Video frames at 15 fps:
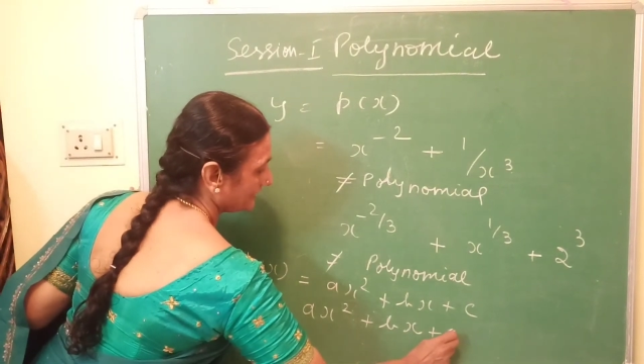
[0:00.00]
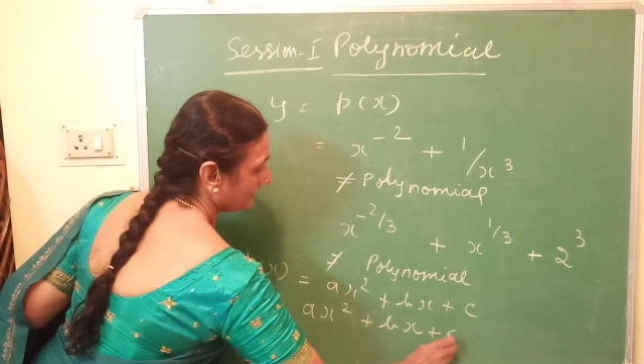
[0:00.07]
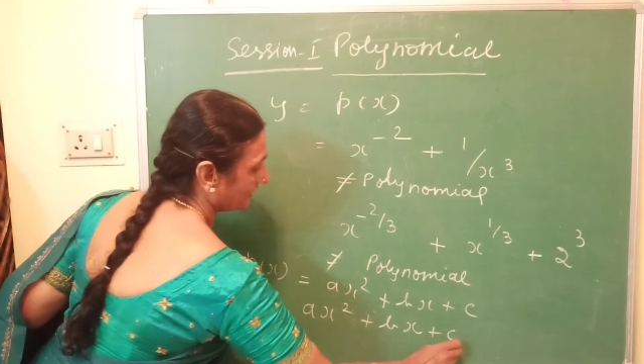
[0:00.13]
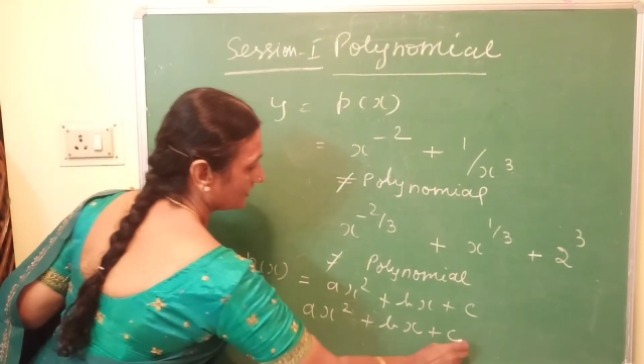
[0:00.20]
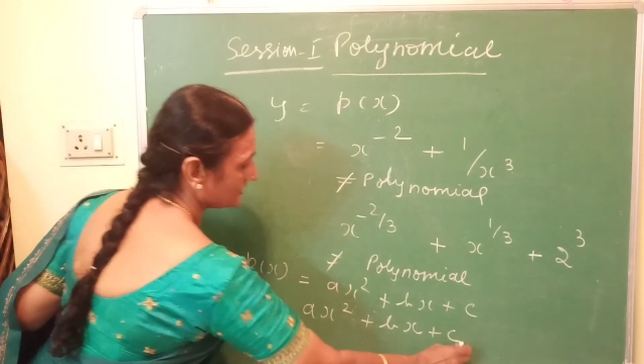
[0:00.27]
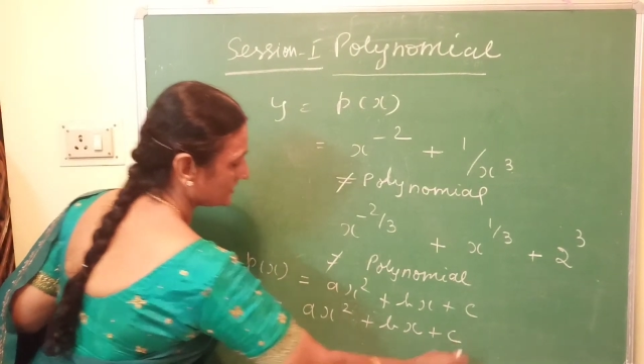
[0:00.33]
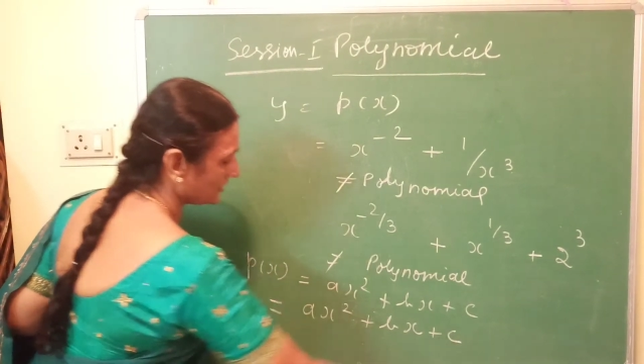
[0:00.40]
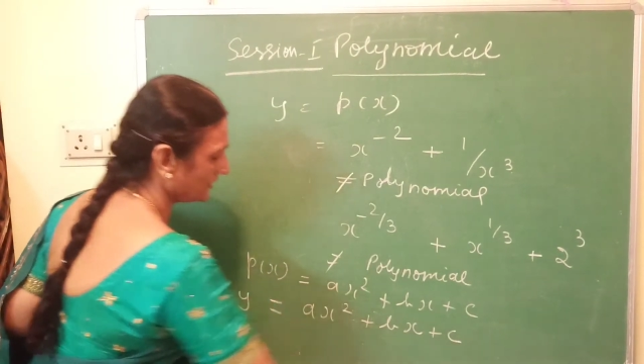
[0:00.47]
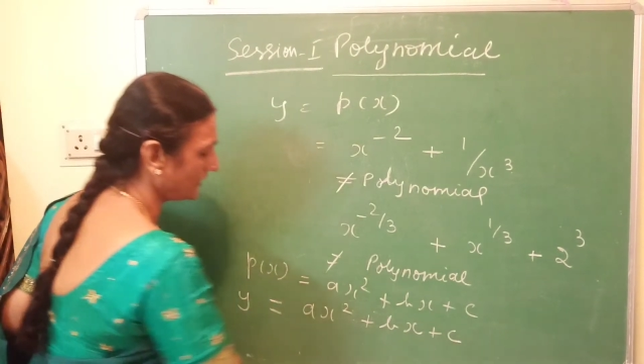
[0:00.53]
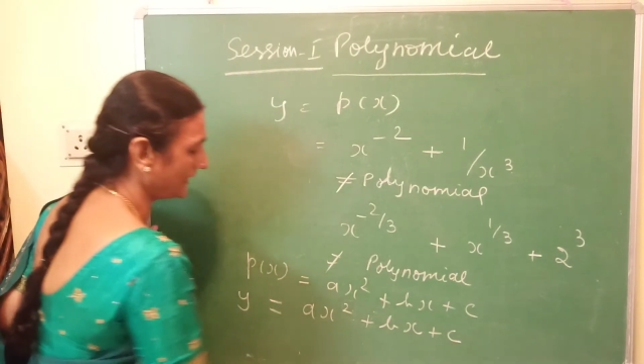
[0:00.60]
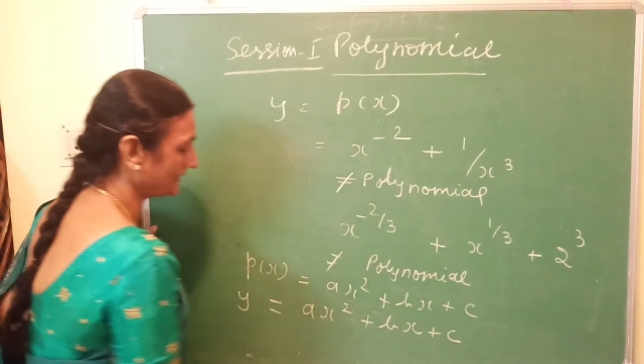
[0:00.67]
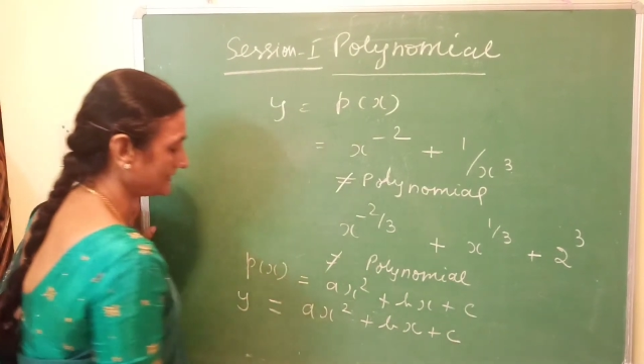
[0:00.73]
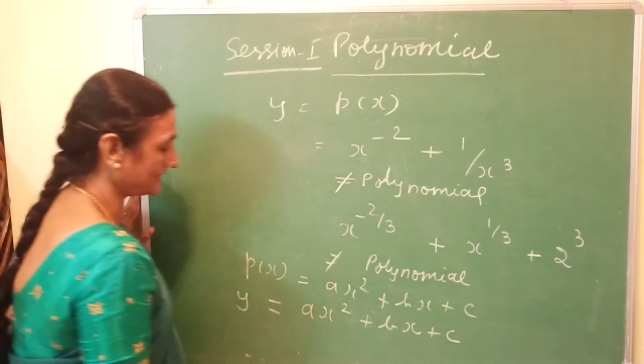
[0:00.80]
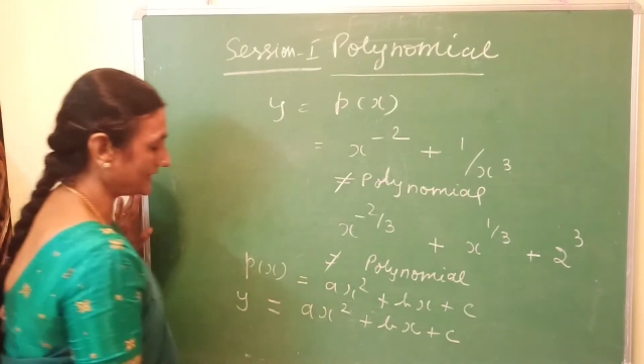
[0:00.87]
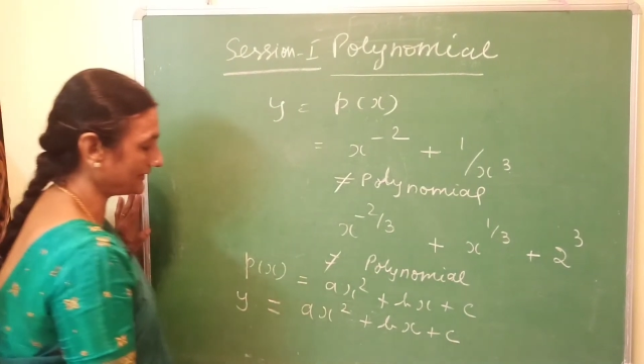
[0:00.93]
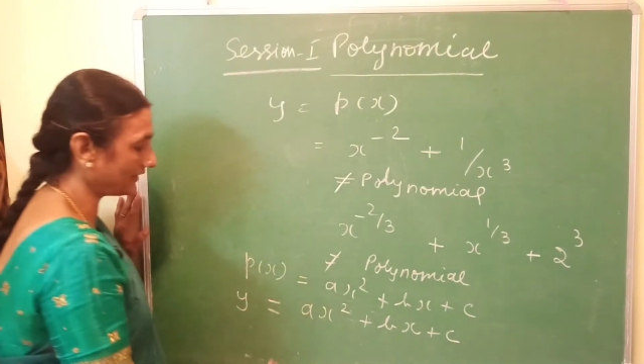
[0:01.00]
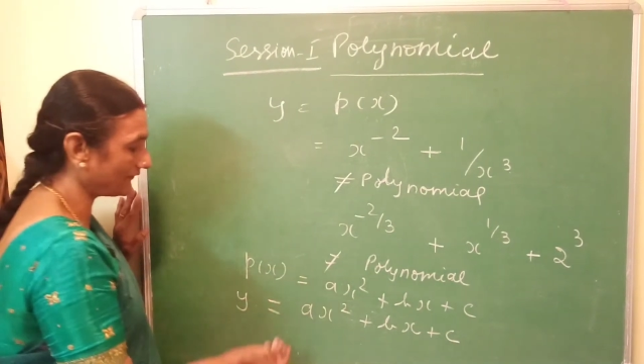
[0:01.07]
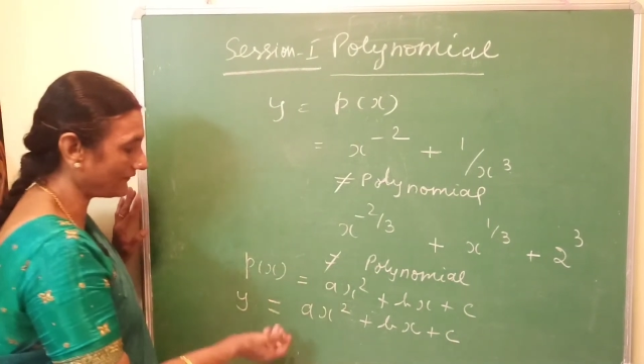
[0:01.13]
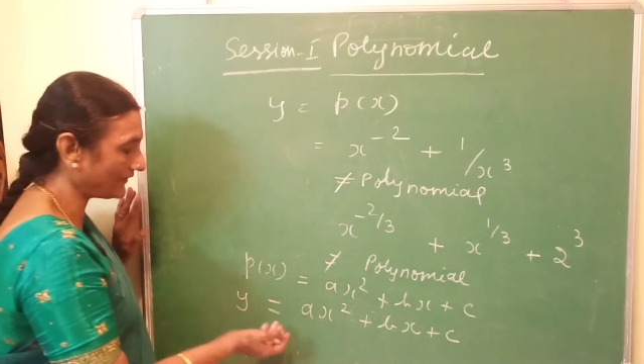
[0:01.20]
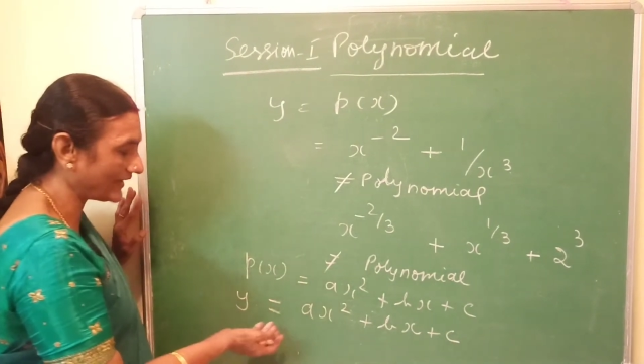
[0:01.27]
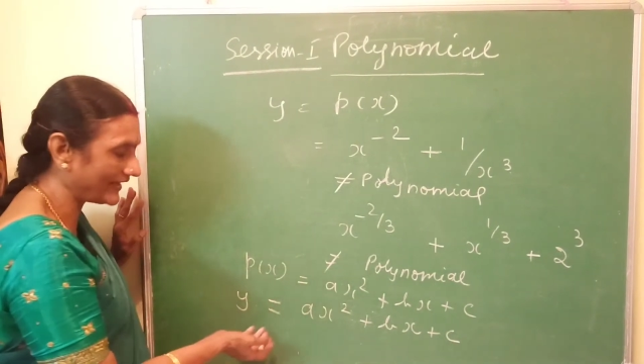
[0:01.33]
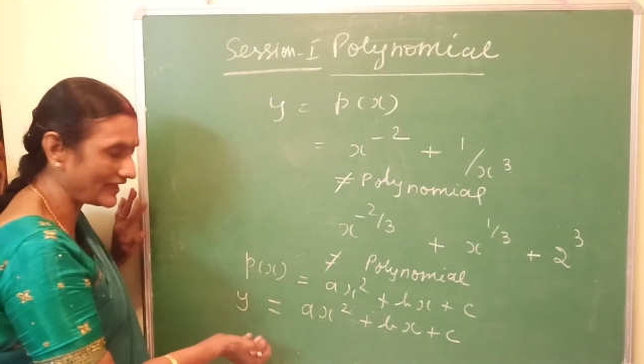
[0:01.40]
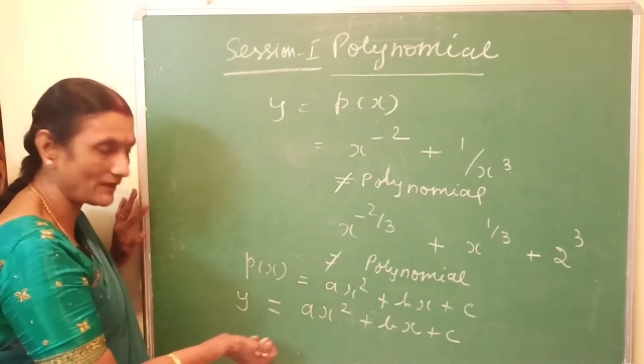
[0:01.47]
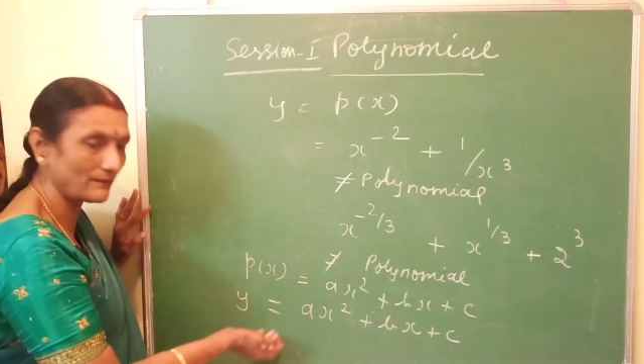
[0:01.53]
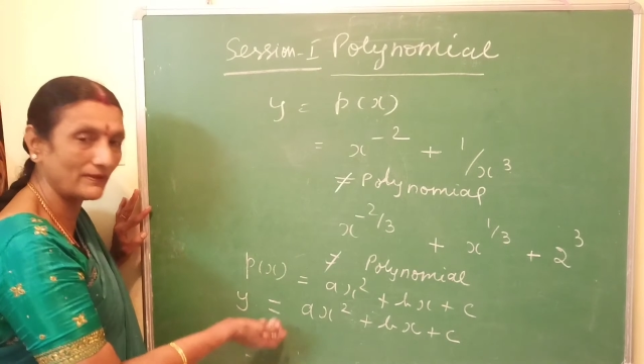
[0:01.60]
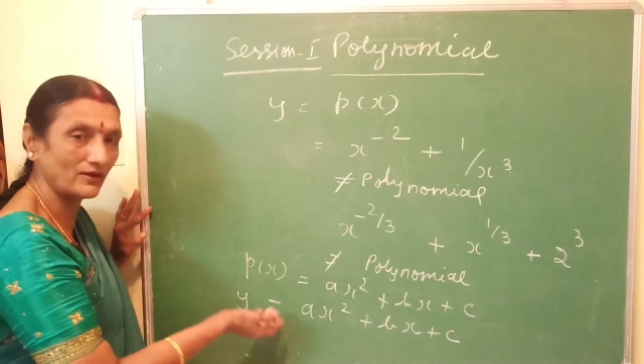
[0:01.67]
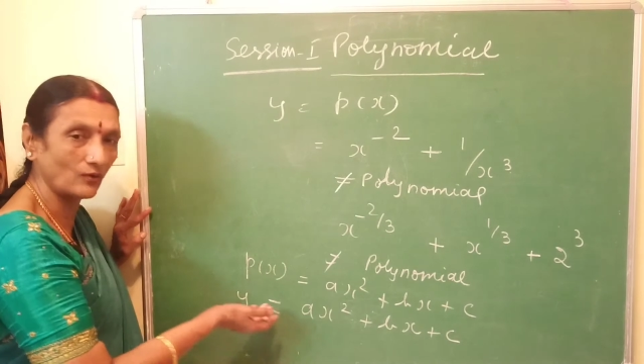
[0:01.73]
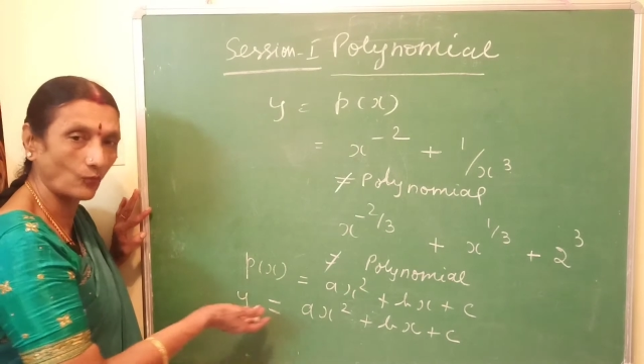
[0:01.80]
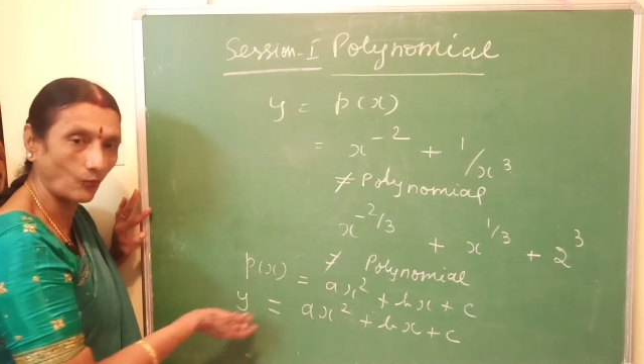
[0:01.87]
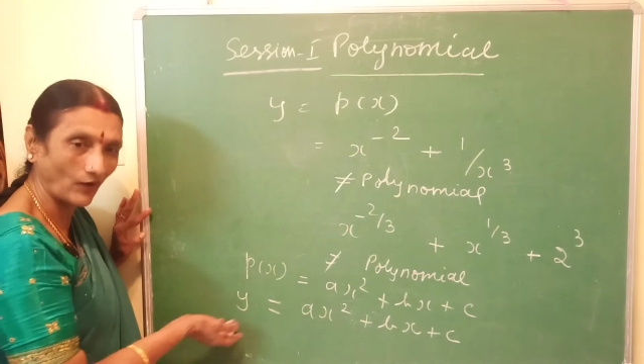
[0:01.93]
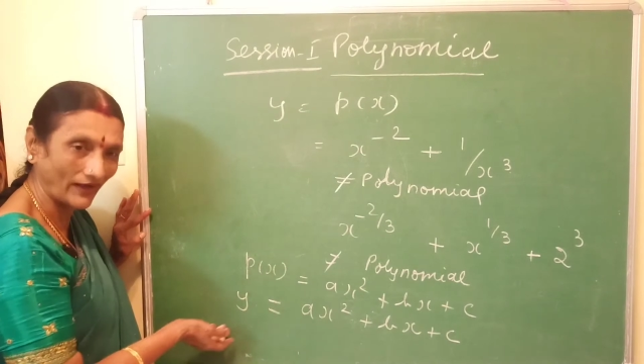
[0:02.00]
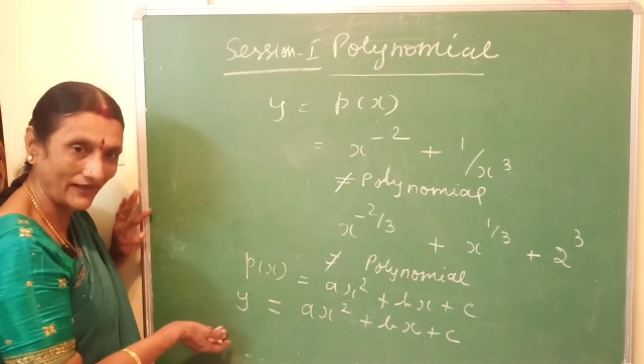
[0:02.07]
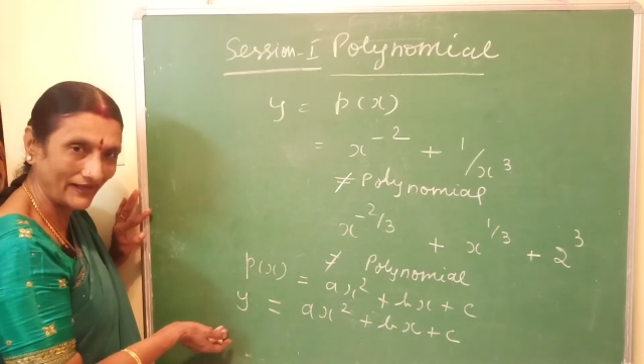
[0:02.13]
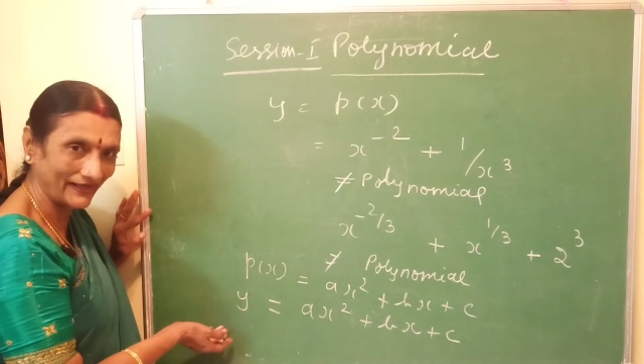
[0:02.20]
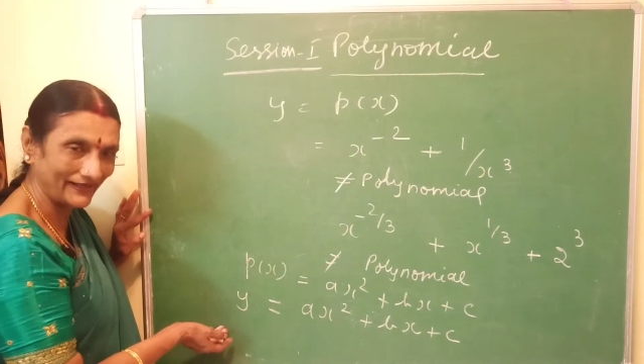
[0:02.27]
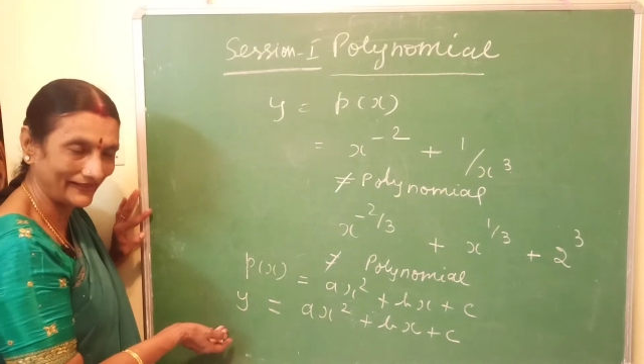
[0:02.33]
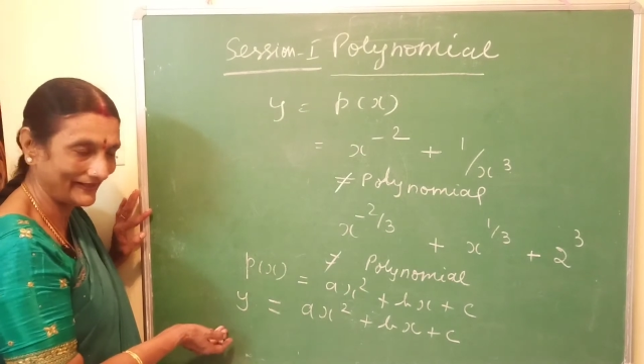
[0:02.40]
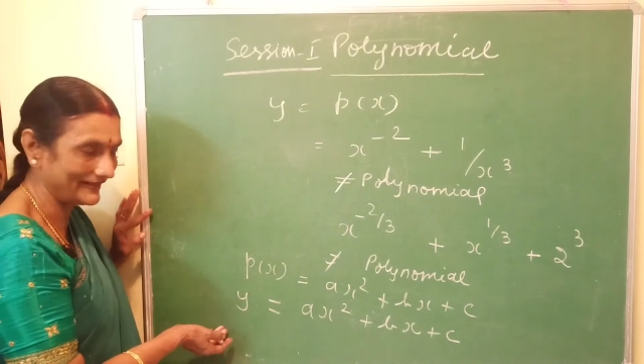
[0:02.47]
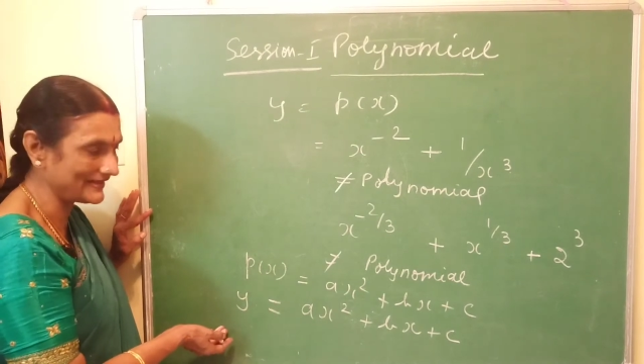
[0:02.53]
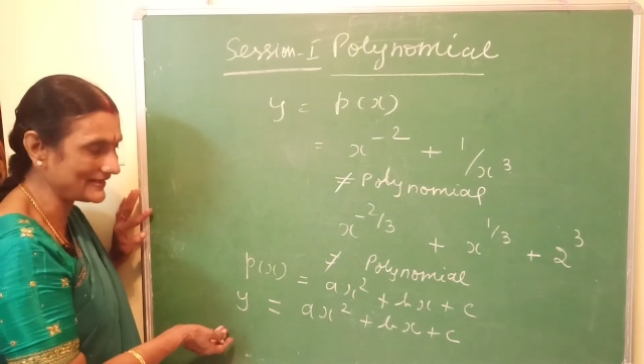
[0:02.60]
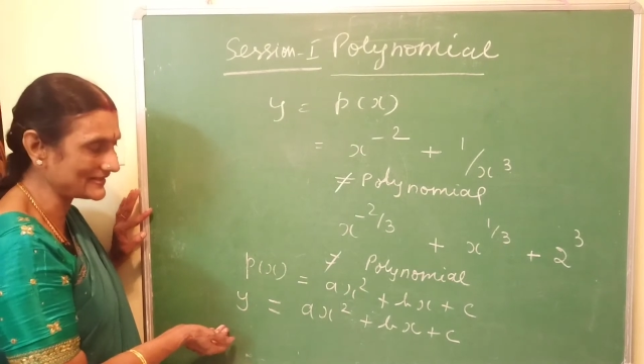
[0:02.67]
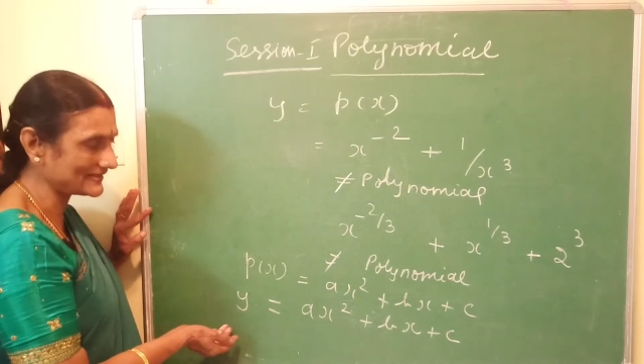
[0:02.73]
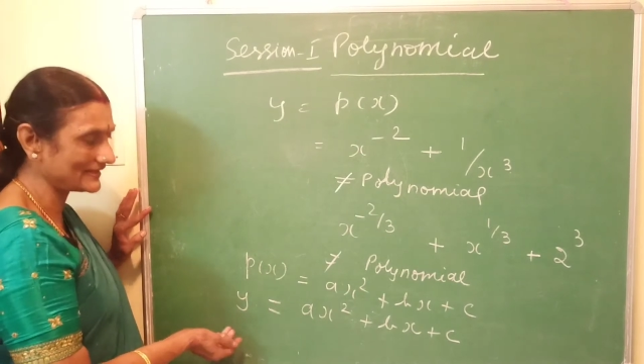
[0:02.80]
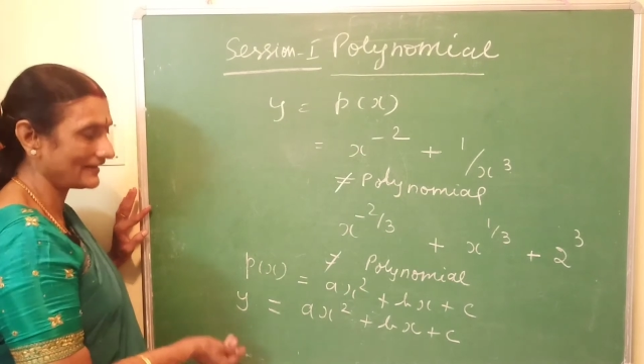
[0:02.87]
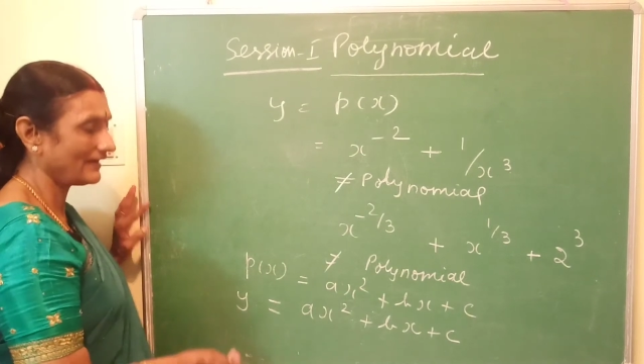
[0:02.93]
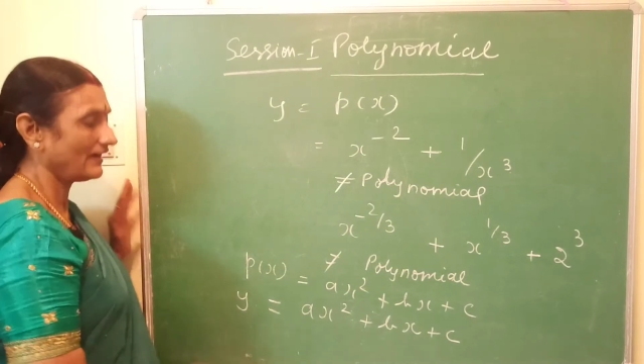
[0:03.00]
also and say the variable y is